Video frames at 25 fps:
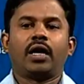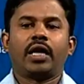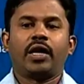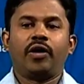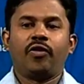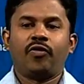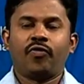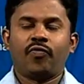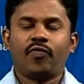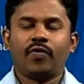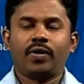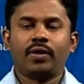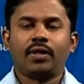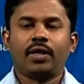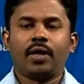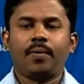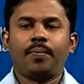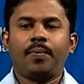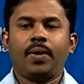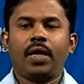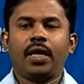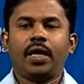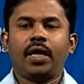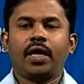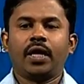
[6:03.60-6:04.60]
infer the
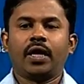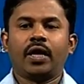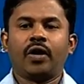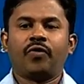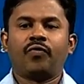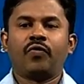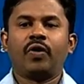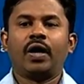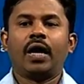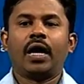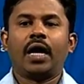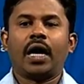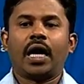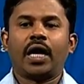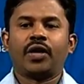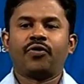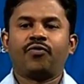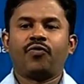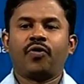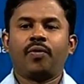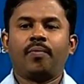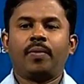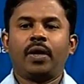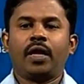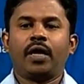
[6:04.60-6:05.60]
meaning of
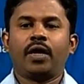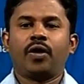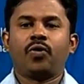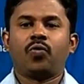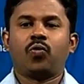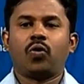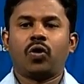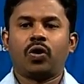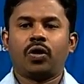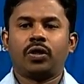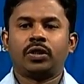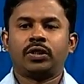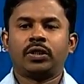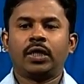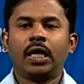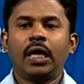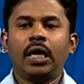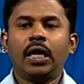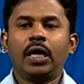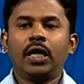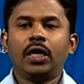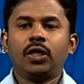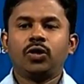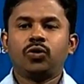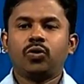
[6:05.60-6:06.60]
unfamiliar words.
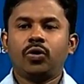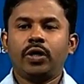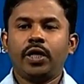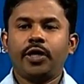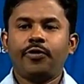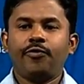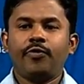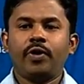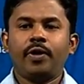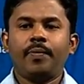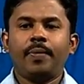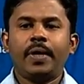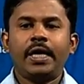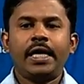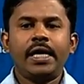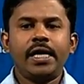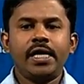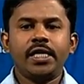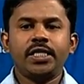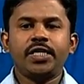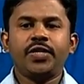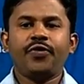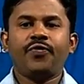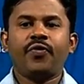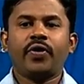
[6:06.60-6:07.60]
So, it will be
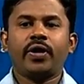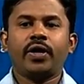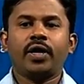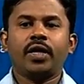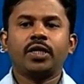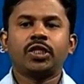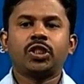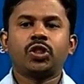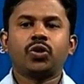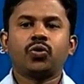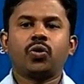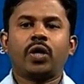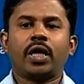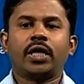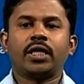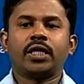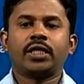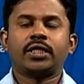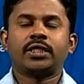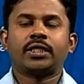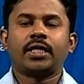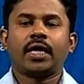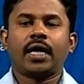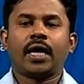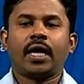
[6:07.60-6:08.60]
easy for us to
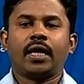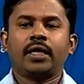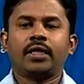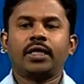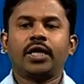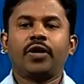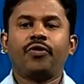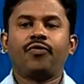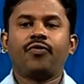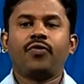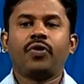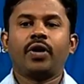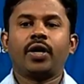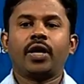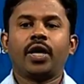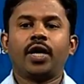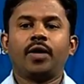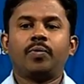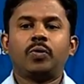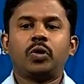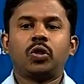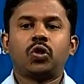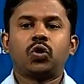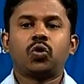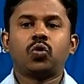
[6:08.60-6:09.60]
understand if we are
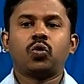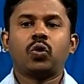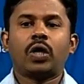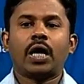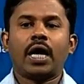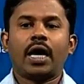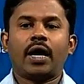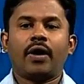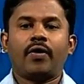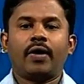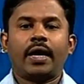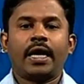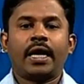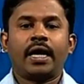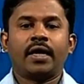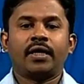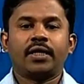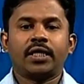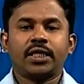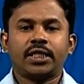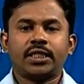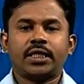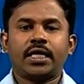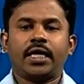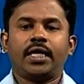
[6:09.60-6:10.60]
able to have an
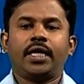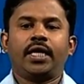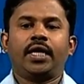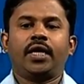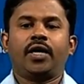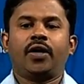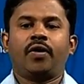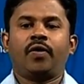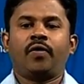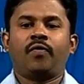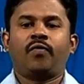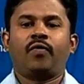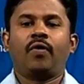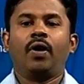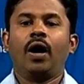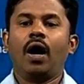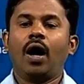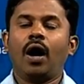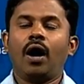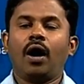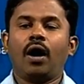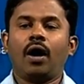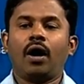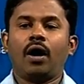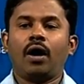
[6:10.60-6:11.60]
understanding of
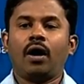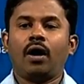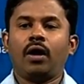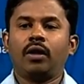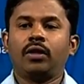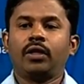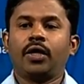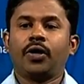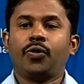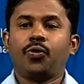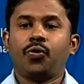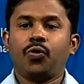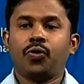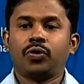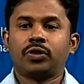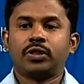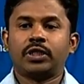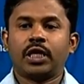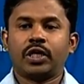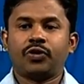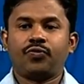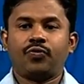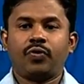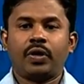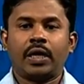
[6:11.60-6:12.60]
all the roots
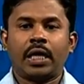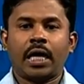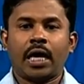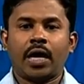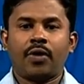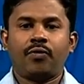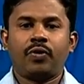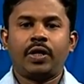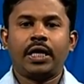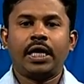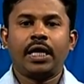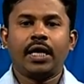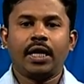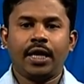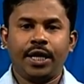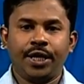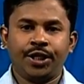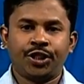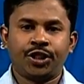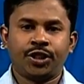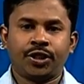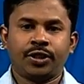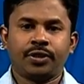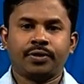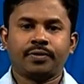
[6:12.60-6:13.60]
that we have in
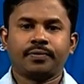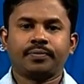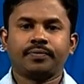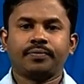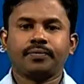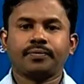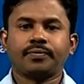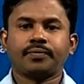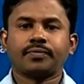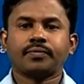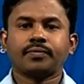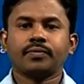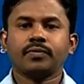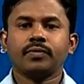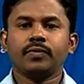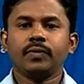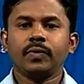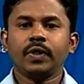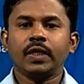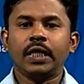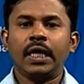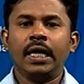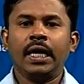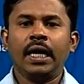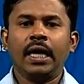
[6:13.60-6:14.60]
English.
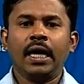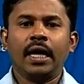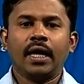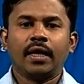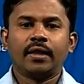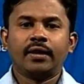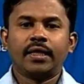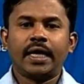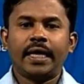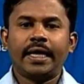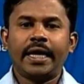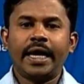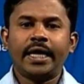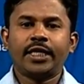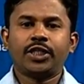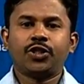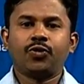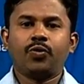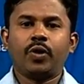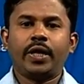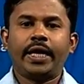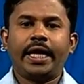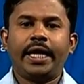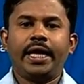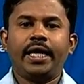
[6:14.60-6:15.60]
The next
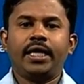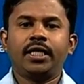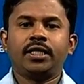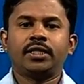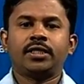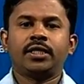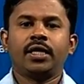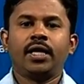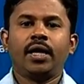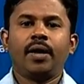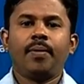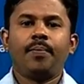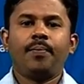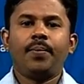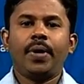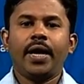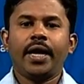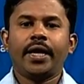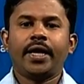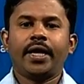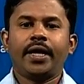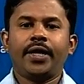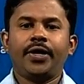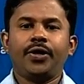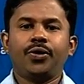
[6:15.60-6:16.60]
one is
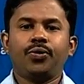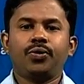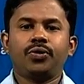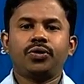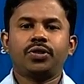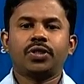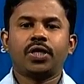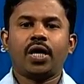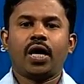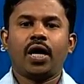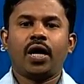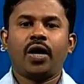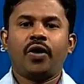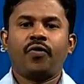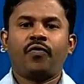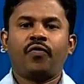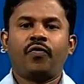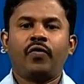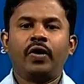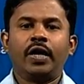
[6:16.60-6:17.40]
making use of